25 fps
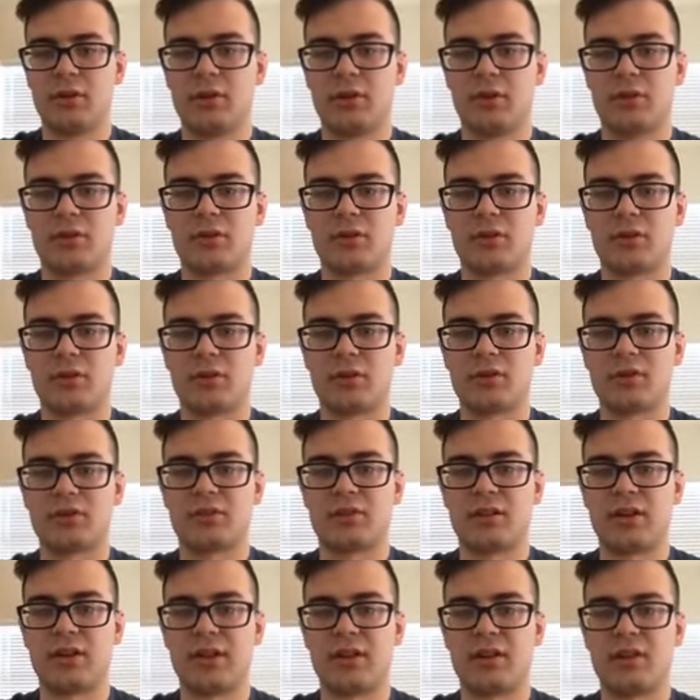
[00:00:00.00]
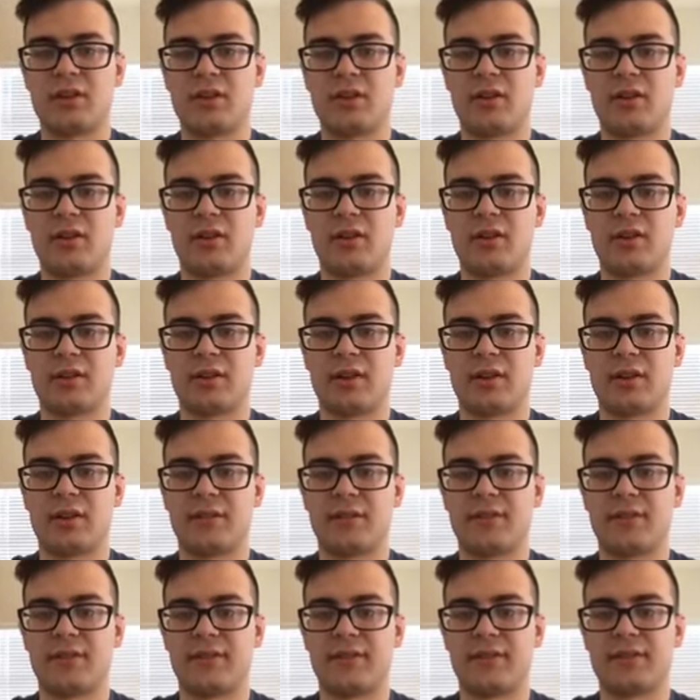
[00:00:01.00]
So there's an error on line
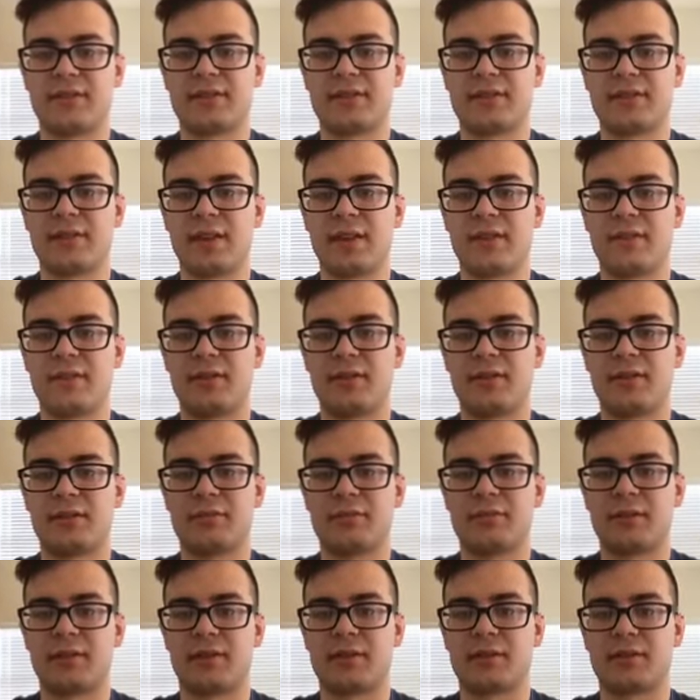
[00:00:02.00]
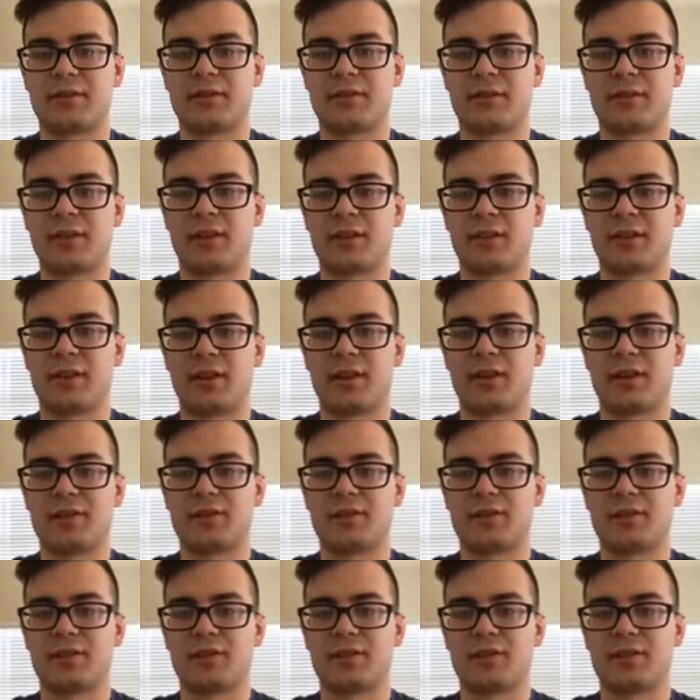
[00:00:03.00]
57 because I got